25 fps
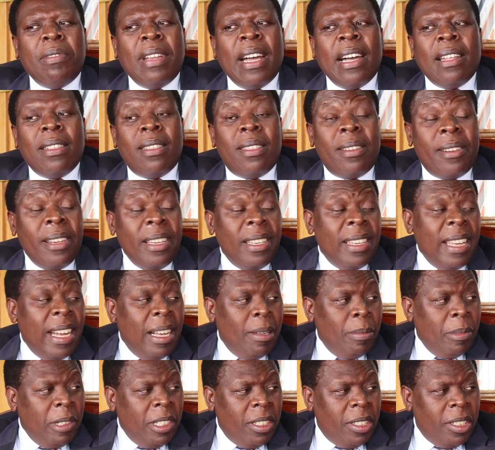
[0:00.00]
we've done three
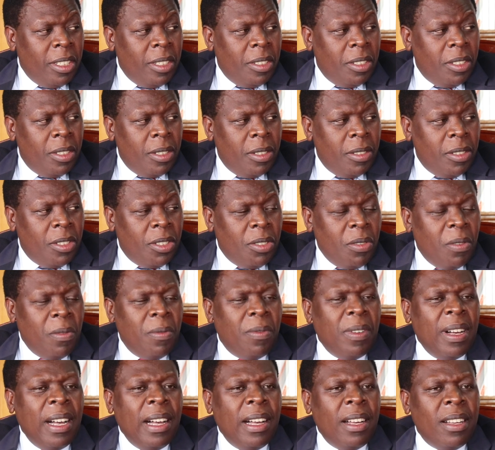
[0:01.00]
dams so
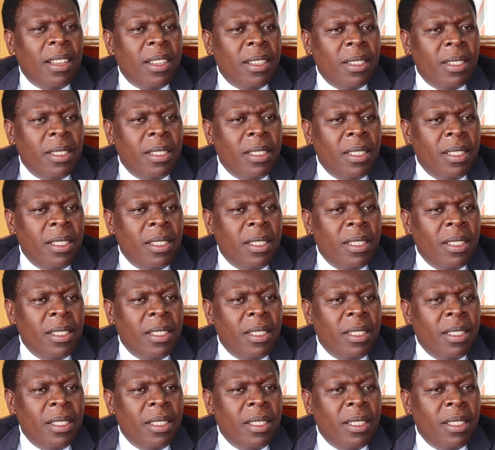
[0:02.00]
far.